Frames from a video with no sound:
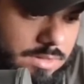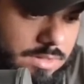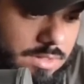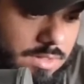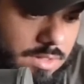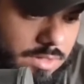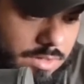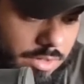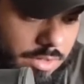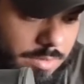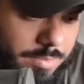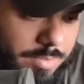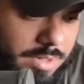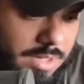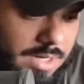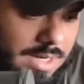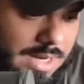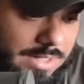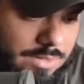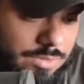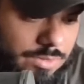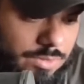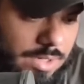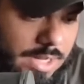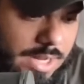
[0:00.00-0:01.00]
another bullet
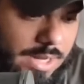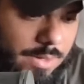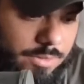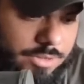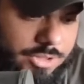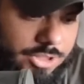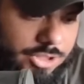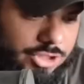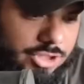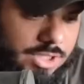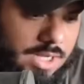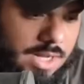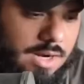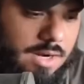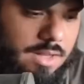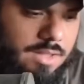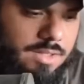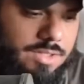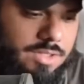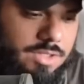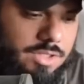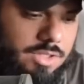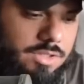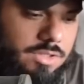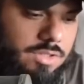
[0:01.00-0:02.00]
I do like, which I shot out of
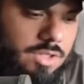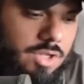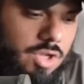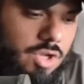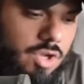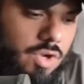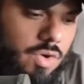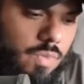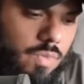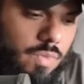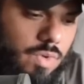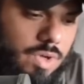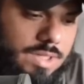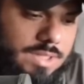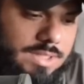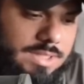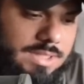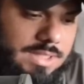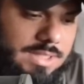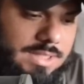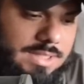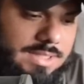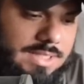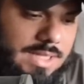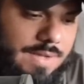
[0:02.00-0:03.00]
this gun,
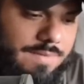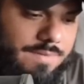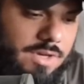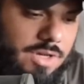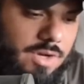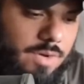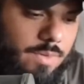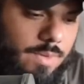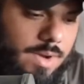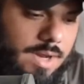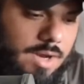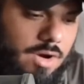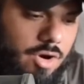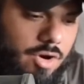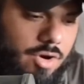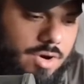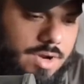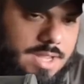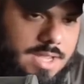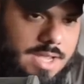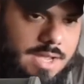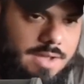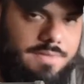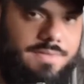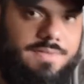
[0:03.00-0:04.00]
was the seventy grain R
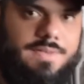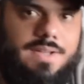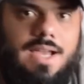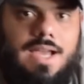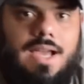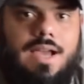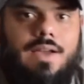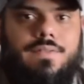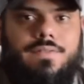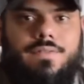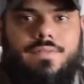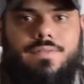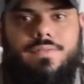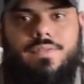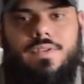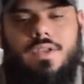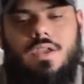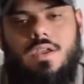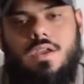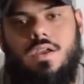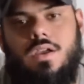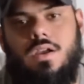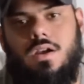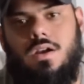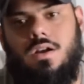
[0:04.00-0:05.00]
D Fs. I have
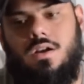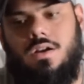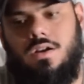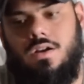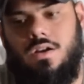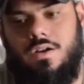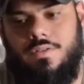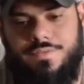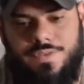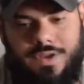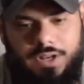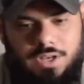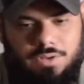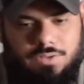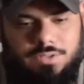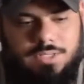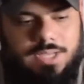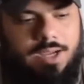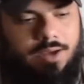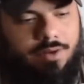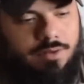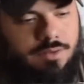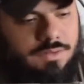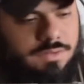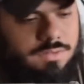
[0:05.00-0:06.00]
uh, a video
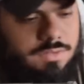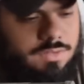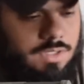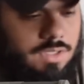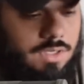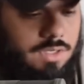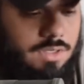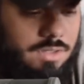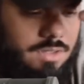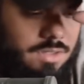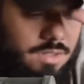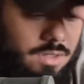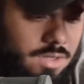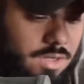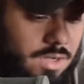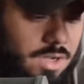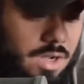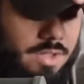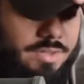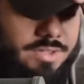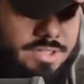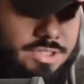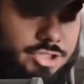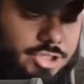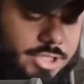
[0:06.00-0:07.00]
down
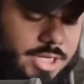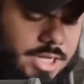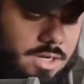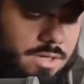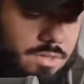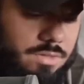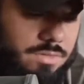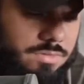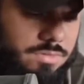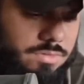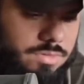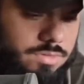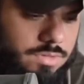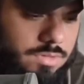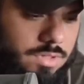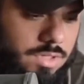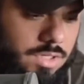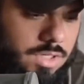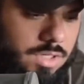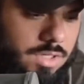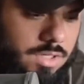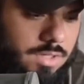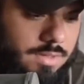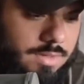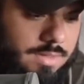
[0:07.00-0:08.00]
uh, on this channel
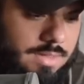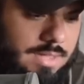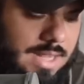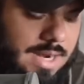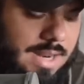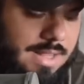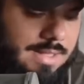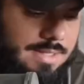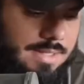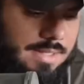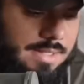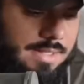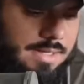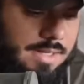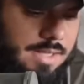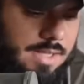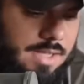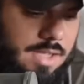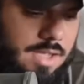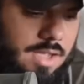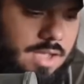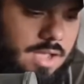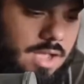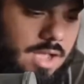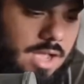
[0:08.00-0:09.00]
uh, that I did.
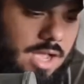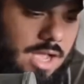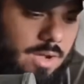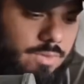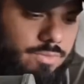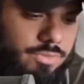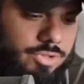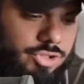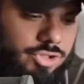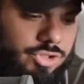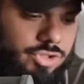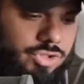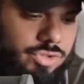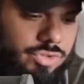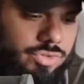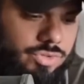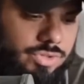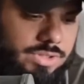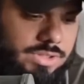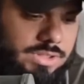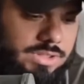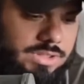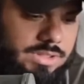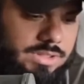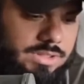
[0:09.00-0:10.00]
I was
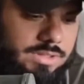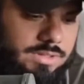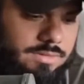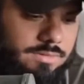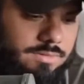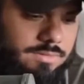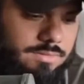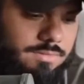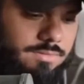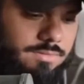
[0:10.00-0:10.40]
using,